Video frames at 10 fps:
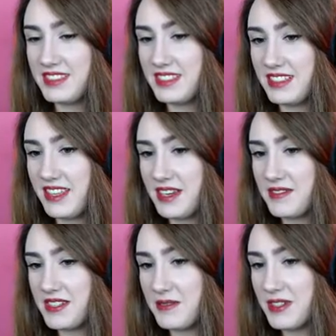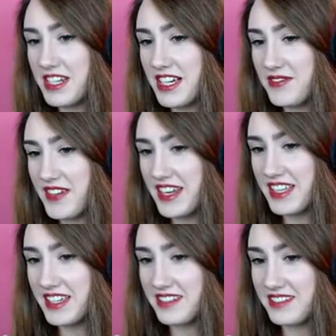Another temple will fight
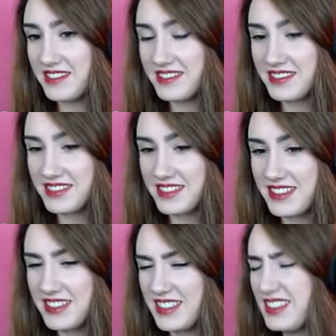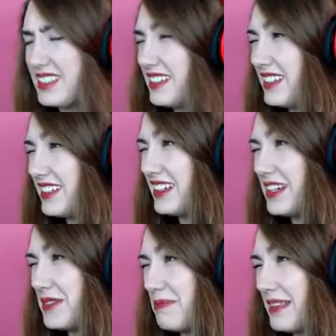again.
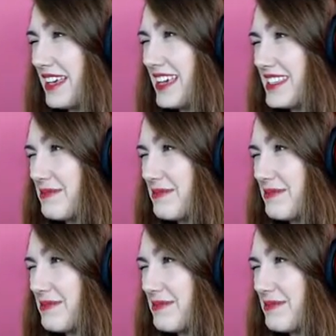Oh, please.